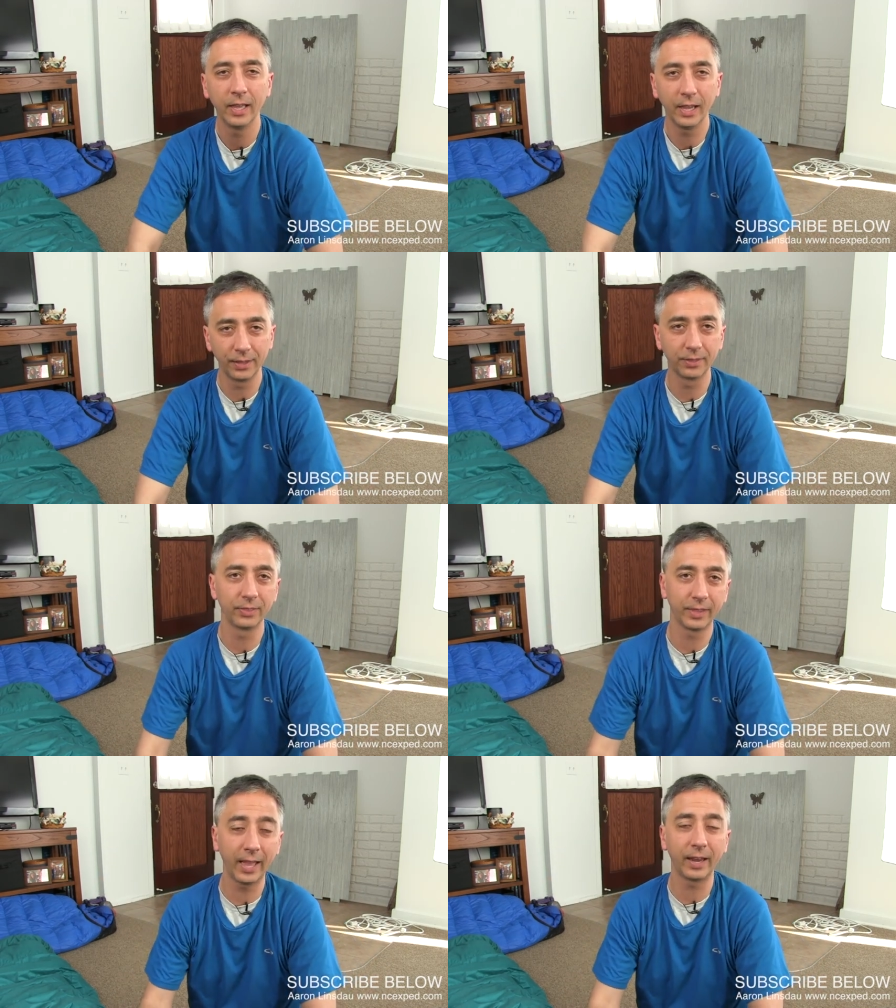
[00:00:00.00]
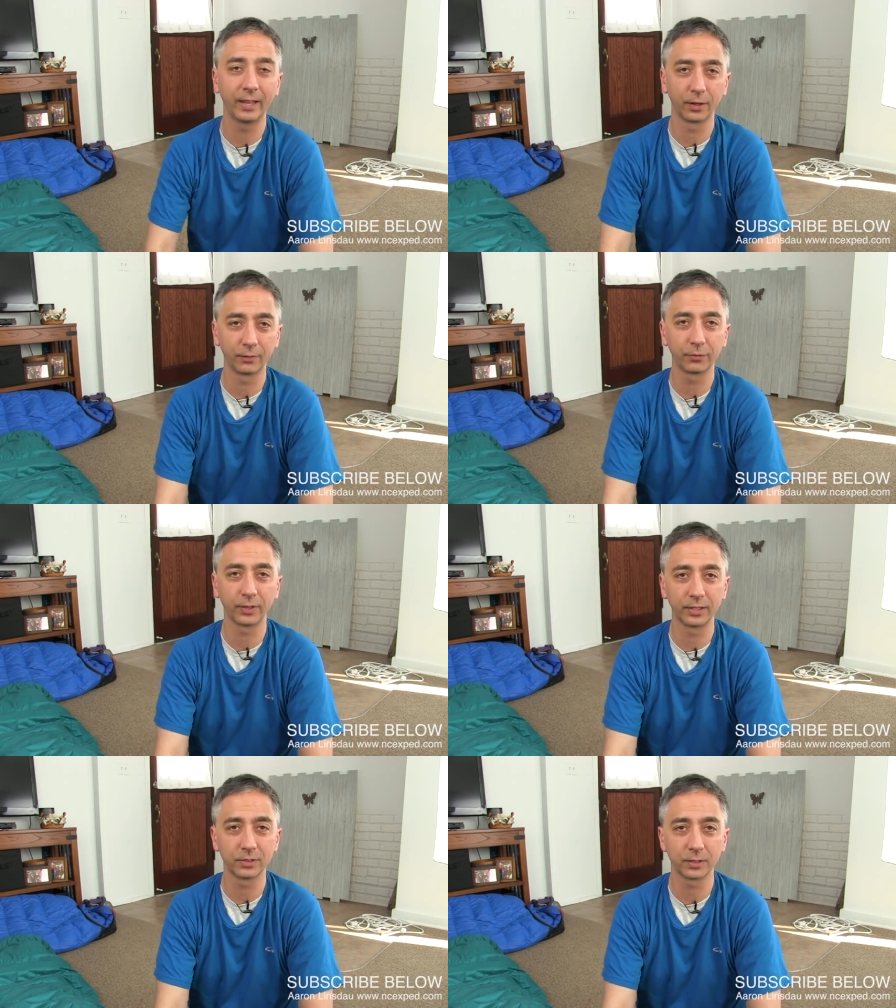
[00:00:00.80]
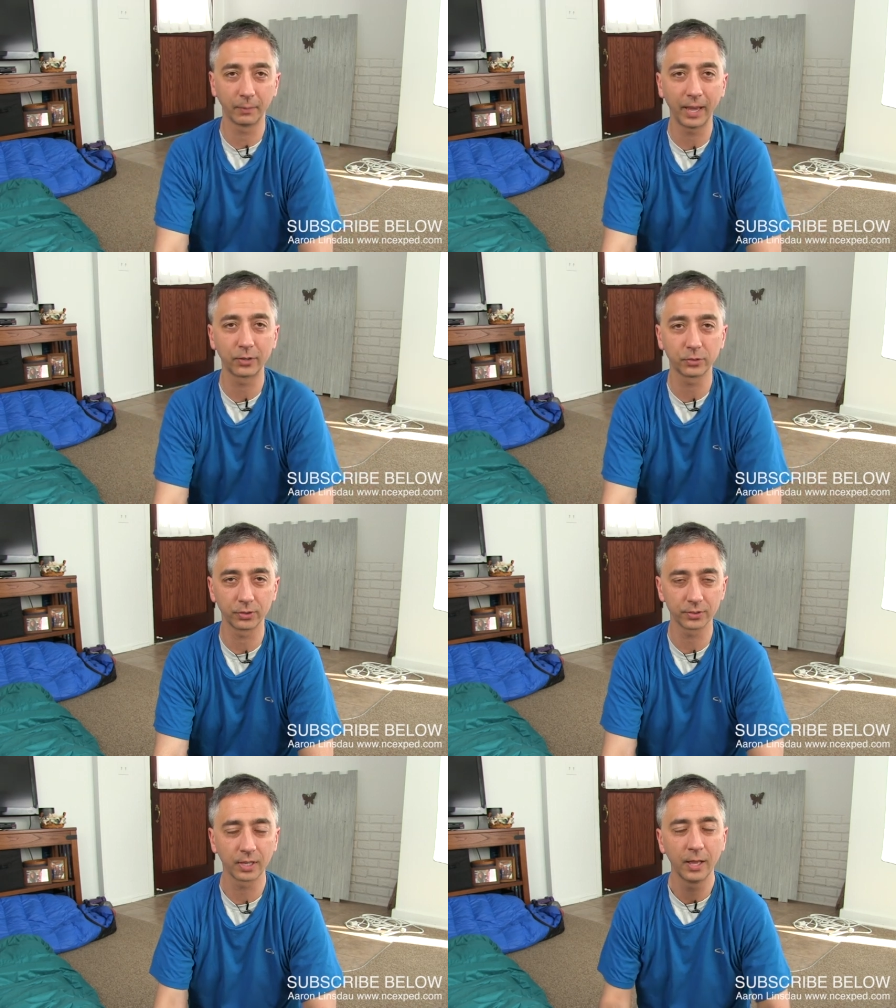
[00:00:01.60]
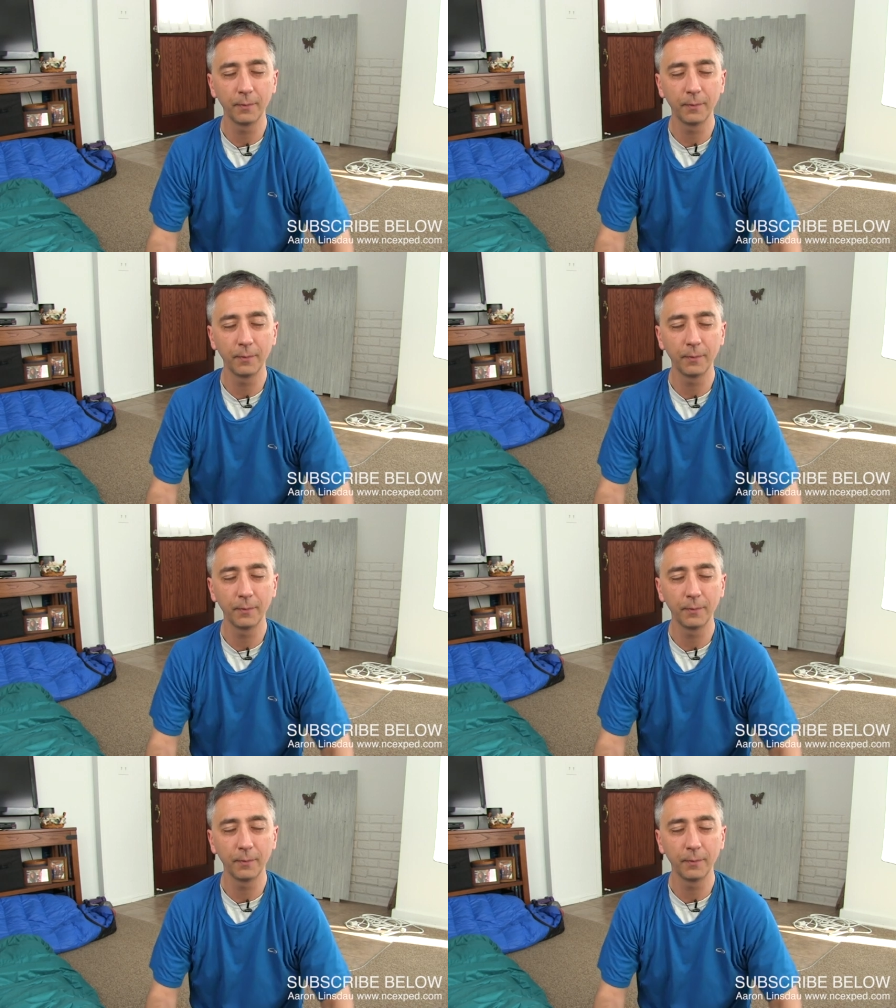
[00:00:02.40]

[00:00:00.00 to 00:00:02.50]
and then that inflates the mattress.